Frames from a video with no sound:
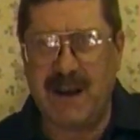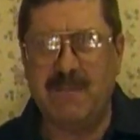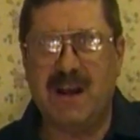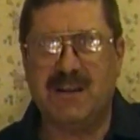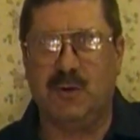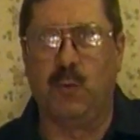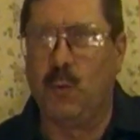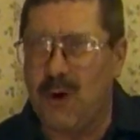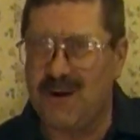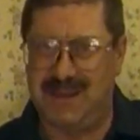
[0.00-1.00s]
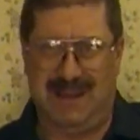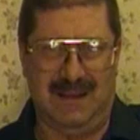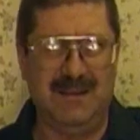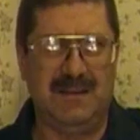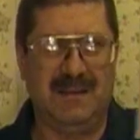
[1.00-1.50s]
Pretty much
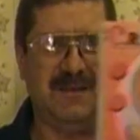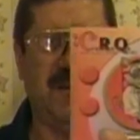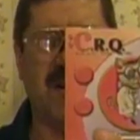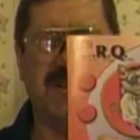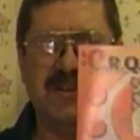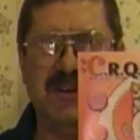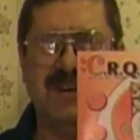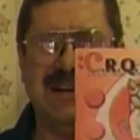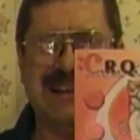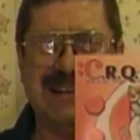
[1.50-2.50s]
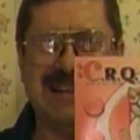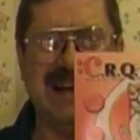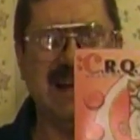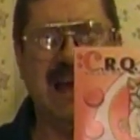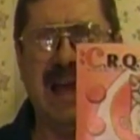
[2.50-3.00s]
worthless as far as doing
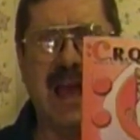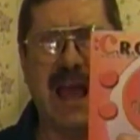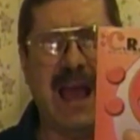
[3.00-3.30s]
anything,